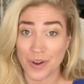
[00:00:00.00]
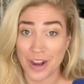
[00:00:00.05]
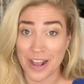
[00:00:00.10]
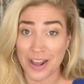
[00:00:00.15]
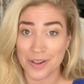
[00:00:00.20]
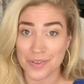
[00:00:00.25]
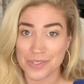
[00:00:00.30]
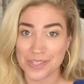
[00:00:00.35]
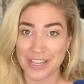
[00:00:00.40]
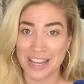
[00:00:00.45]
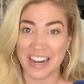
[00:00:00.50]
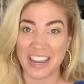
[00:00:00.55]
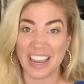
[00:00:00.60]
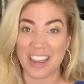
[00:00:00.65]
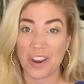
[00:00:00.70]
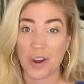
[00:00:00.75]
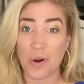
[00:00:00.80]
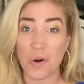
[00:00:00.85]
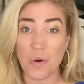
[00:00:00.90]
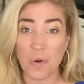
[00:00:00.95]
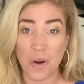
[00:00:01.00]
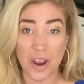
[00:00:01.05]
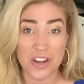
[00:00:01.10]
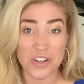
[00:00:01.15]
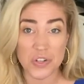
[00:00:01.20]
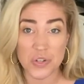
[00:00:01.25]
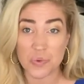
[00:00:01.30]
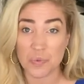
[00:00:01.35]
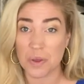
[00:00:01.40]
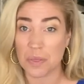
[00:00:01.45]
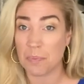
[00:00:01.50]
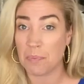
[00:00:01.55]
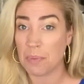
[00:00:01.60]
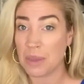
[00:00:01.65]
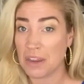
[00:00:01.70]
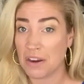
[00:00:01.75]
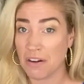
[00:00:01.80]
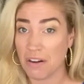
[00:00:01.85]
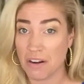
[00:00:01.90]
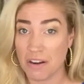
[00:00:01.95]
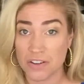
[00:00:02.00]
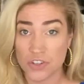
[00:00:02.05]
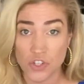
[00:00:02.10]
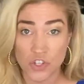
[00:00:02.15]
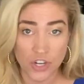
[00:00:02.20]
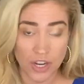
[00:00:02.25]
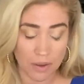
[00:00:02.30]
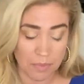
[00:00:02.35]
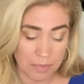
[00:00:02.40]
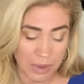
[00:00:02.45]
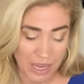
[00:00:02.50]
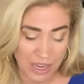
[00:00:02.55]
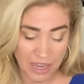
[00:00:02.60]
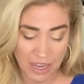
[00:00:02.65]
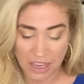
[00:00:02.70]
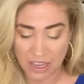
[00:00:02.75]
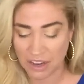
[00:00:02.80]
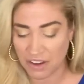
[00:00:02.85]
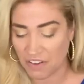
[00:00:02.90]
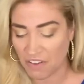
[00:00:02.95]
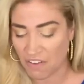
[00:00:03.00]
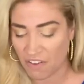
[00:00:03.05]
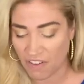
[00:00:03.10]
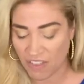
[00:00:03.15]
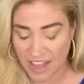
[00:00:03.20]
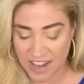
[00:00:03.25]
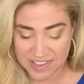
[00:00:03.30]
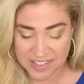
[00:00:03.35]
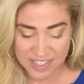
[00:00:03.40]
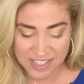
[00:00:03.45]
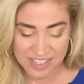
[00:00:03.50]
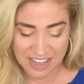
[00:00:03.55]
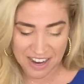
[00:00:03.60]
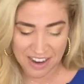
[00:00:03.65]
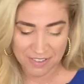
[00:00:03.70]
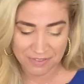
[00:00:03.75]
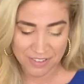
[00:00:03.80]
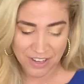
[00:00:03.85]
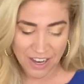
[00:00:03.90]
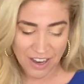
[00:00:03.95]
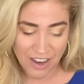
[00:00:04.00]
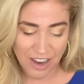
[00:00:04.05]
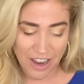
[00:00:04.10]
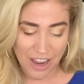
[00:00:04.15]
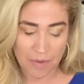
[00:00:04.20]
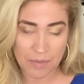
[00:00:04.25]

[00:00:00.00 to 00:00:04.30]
rounds and I get crushed with beer and champagne and all that stuff.